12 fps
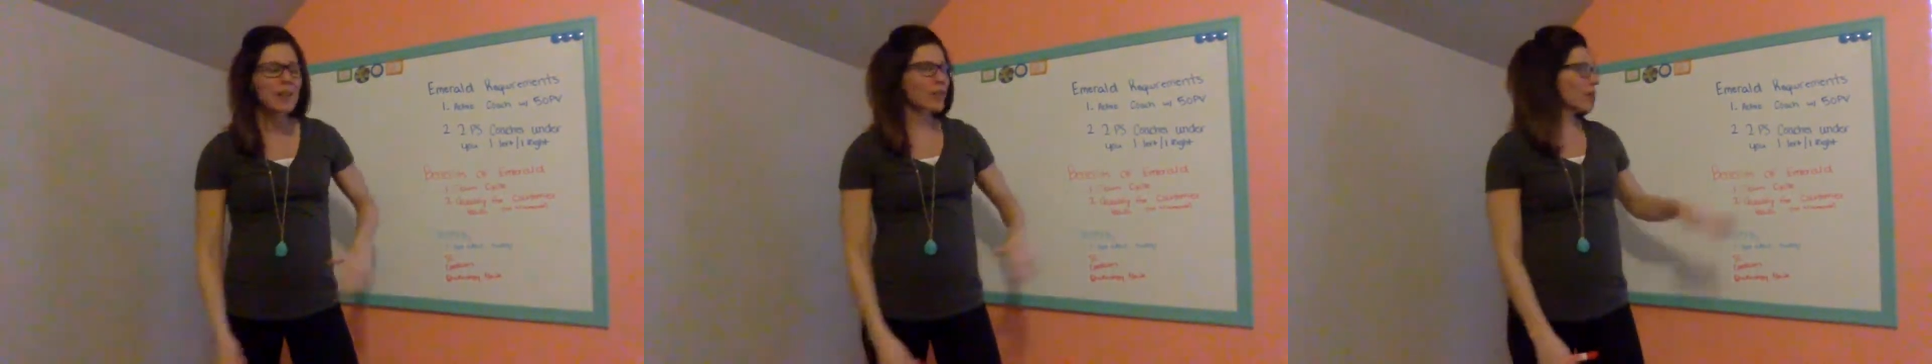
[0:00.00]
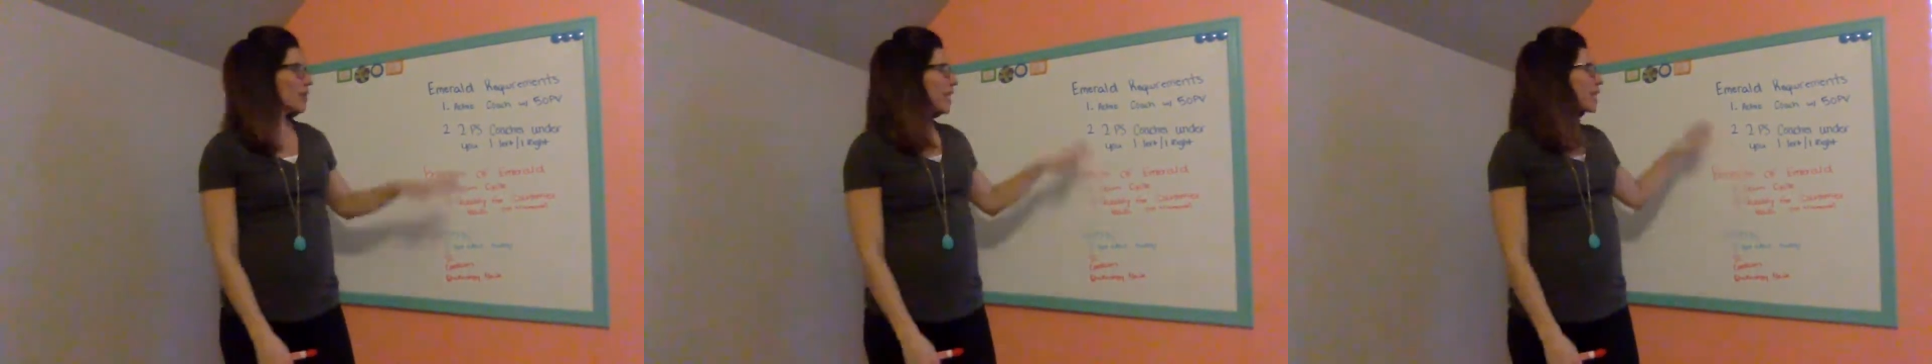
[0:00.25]

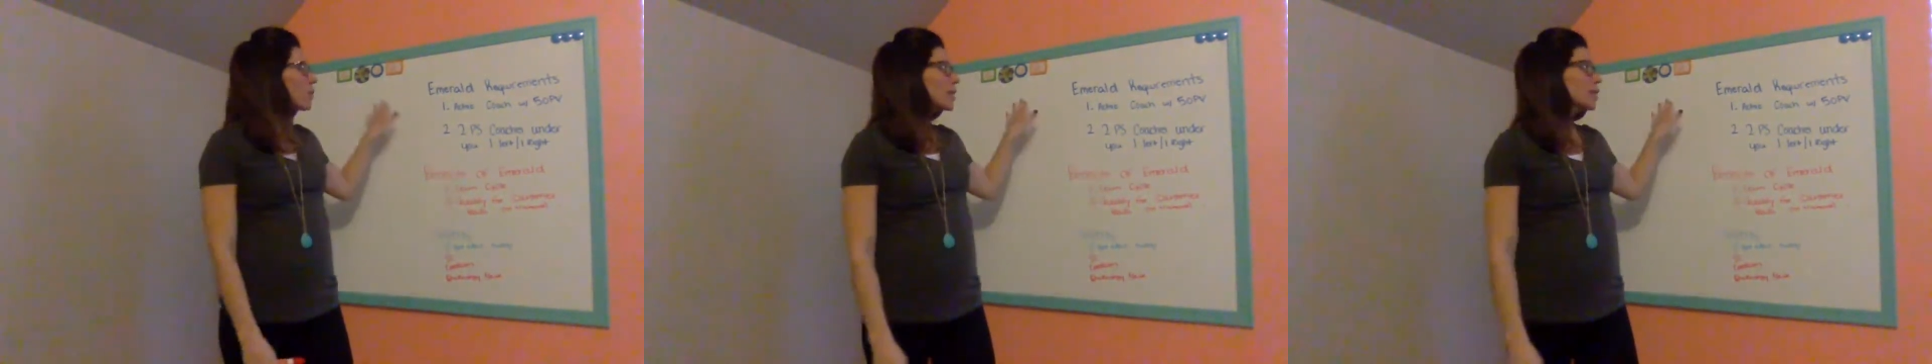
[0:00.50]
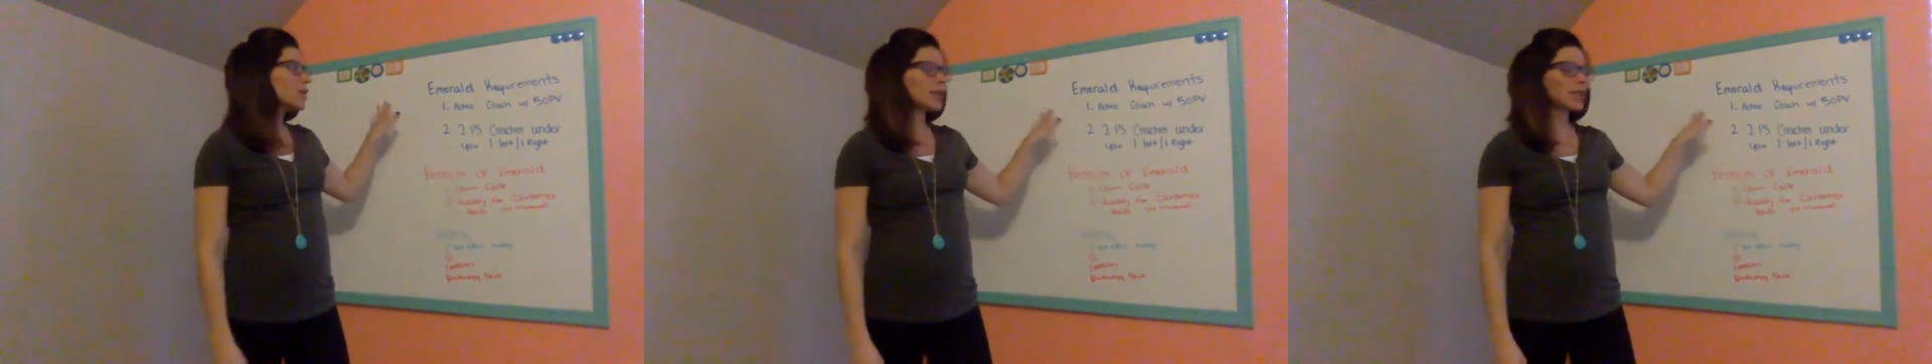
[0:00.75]
then that
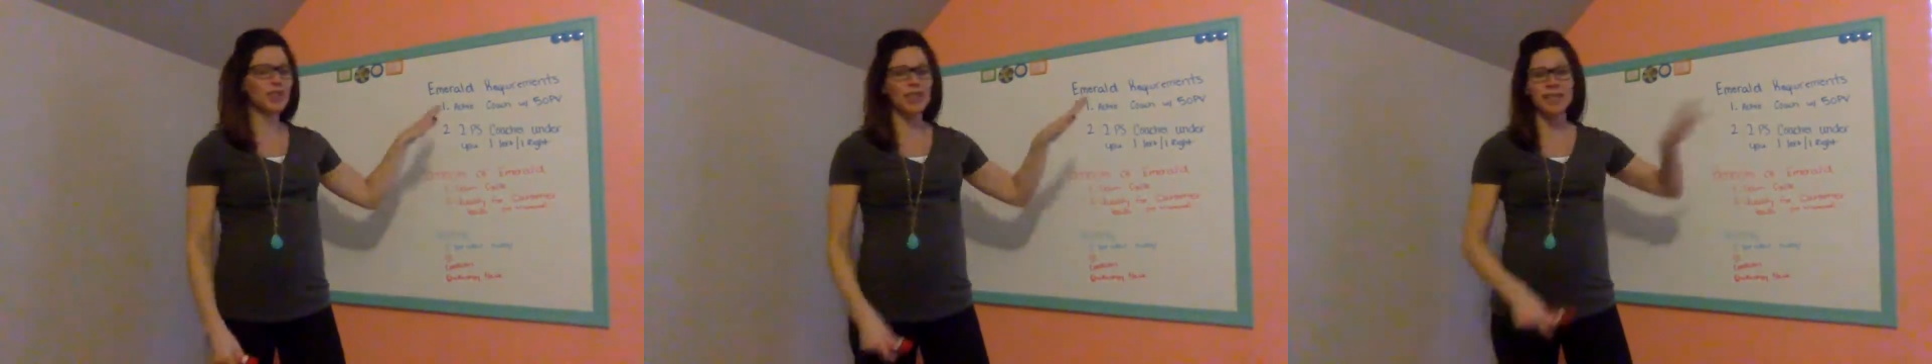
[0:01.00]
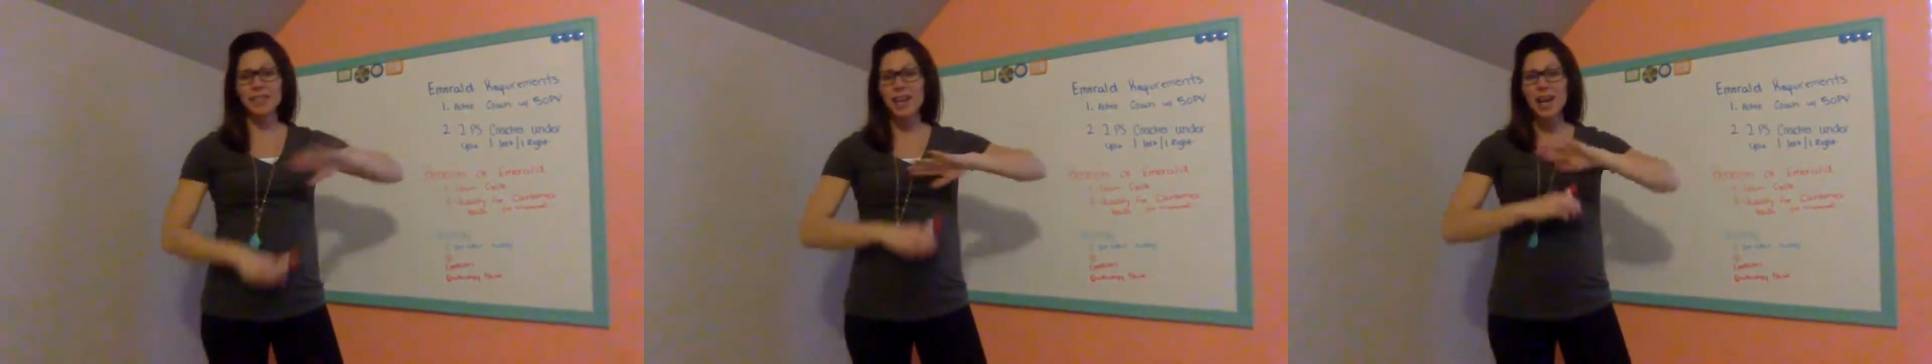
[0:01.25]
one you can
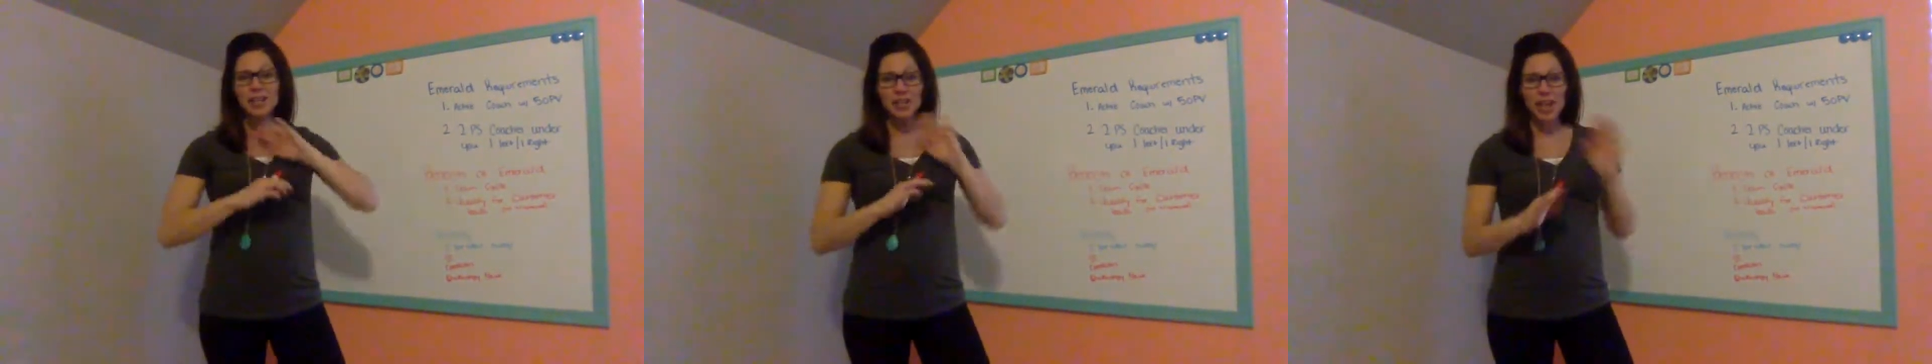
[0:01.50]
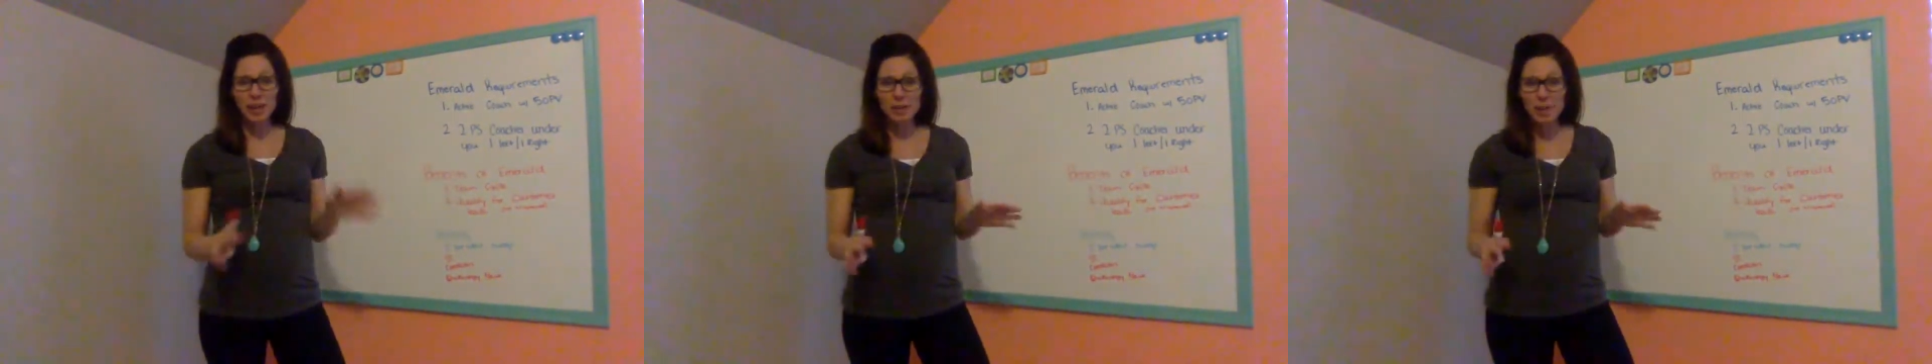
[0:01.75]
just
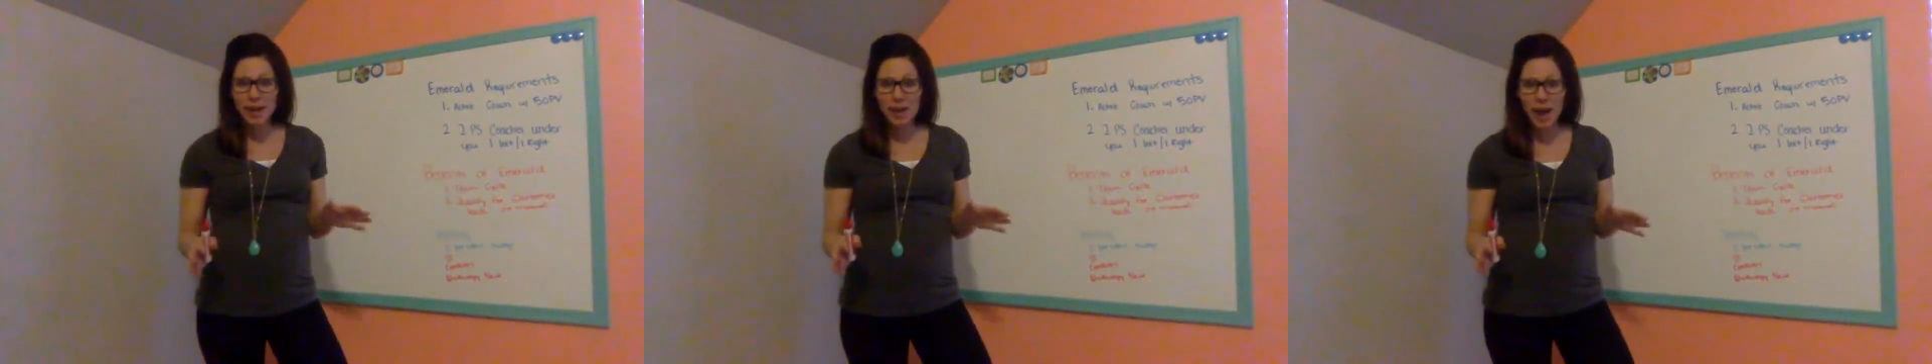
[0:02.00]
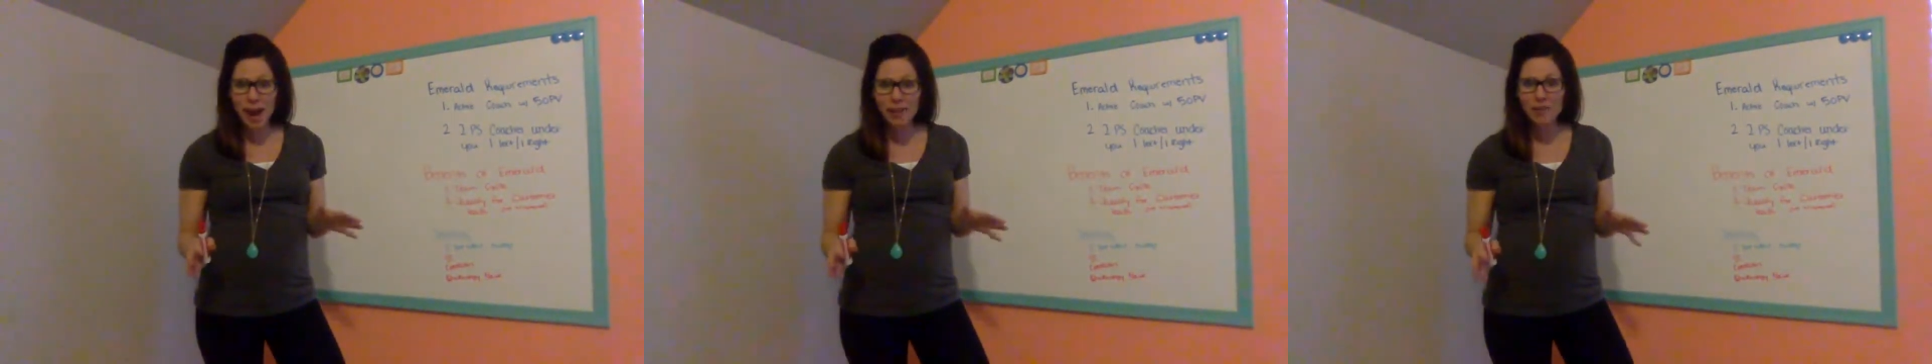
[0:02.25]
check right
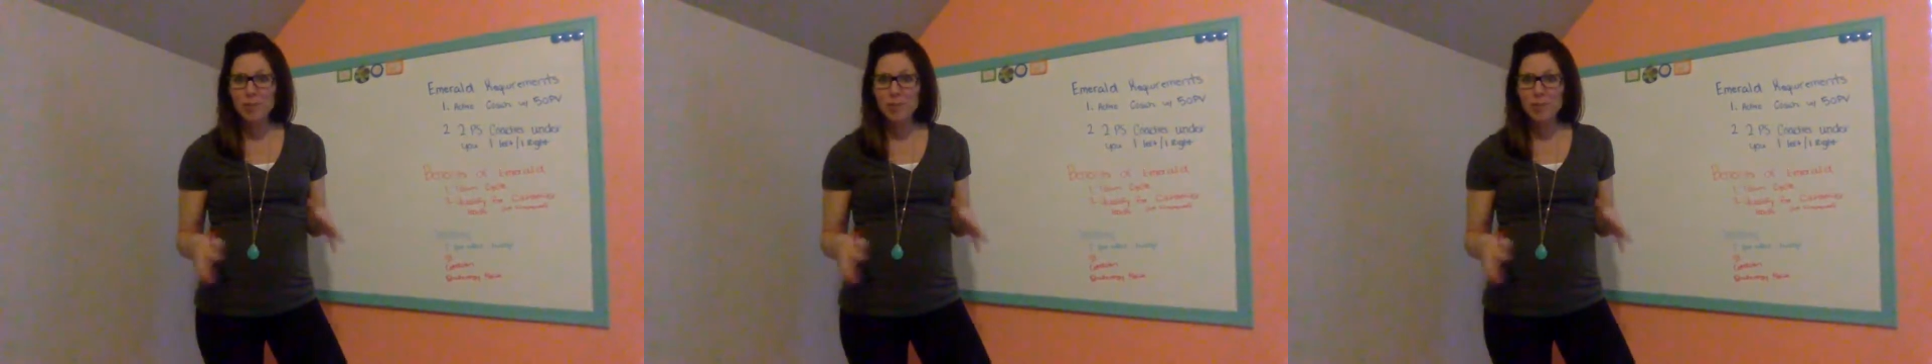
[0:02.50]
off